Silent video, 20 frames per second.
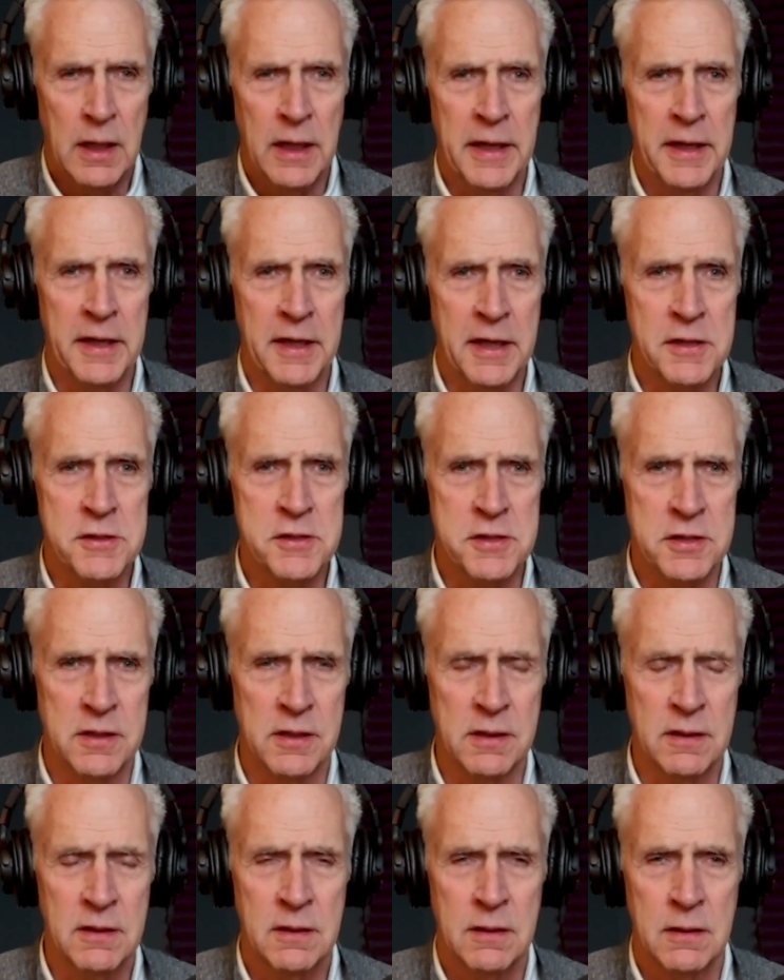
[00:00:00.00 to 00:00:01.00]
An
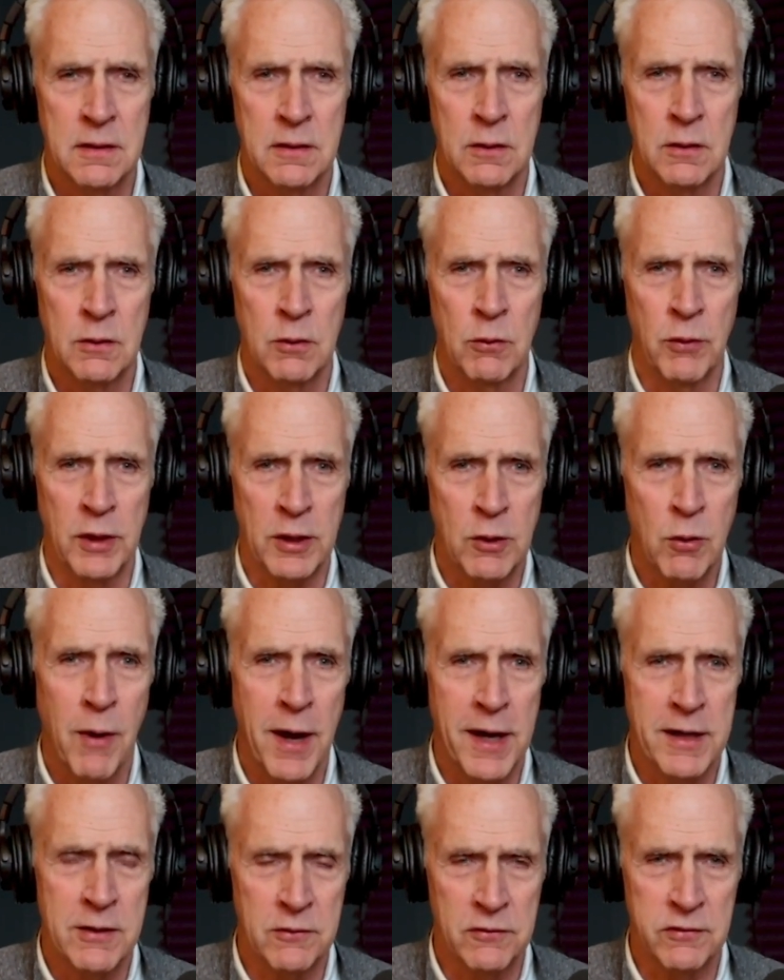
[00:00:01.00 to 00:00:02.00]
engine
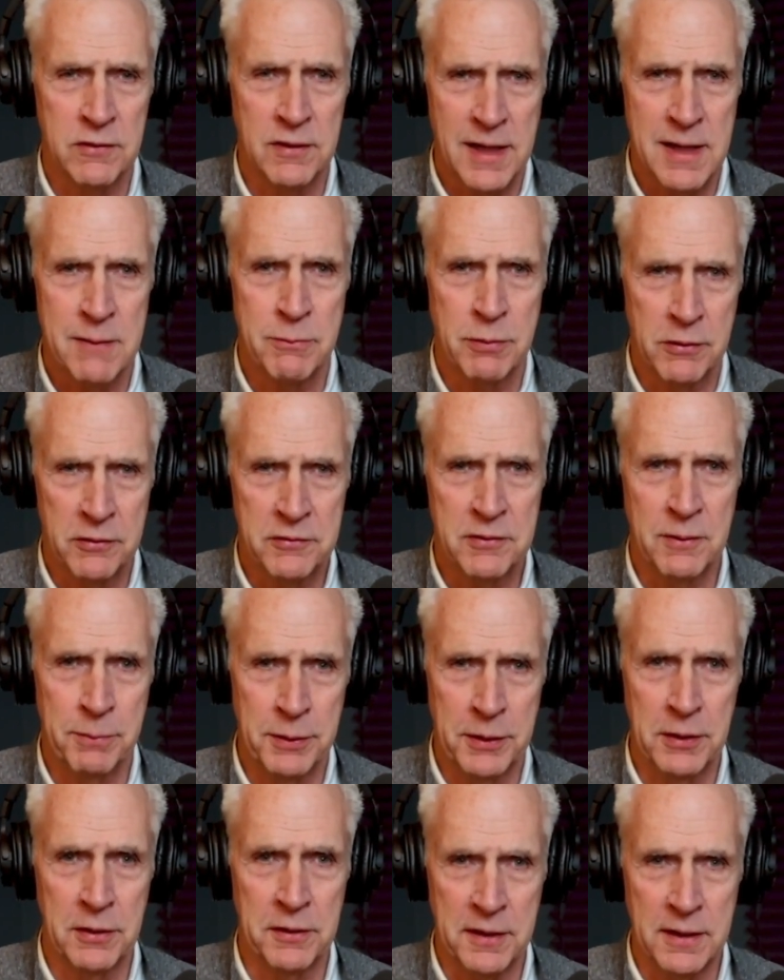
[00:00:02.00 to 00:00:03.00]
requires labor to
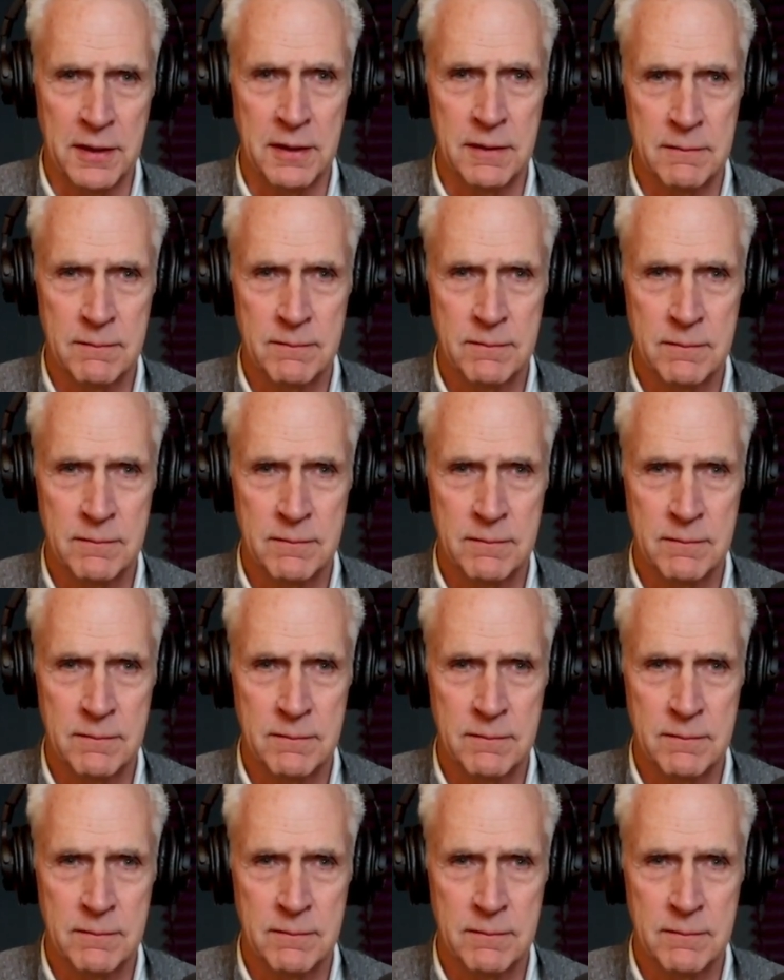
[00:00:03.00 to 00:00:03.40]
build it.